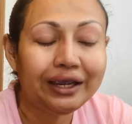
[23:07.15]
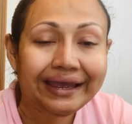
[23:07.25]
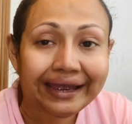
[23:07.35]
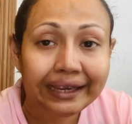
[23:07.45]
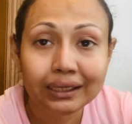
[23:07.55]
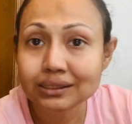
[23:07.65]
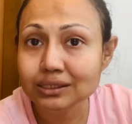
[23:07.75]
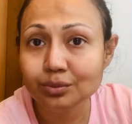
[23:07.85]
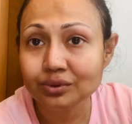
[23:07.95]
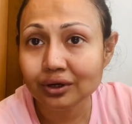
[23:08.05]
gain
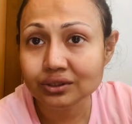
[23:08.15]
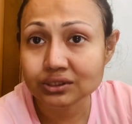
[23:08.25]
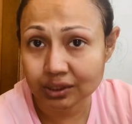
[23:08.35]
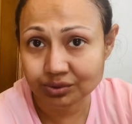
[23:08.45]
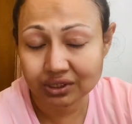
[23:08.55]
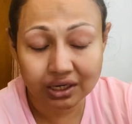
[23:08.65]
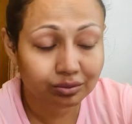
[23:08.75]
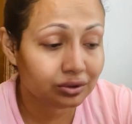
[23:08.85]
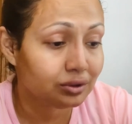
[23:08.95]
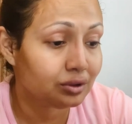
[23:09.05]

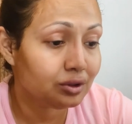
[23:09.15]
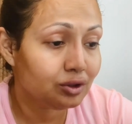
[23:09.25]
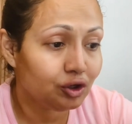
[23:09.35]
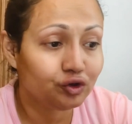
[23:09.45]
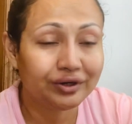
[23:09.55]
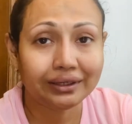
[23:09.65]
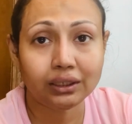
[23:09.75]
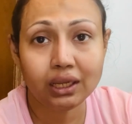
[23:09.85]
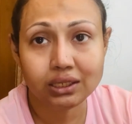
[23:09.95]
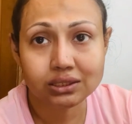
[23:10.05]
subscriber or to get
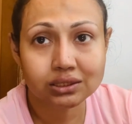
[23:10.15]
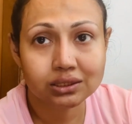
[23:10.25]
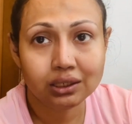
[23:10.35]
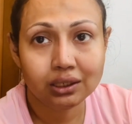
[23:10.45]
likes,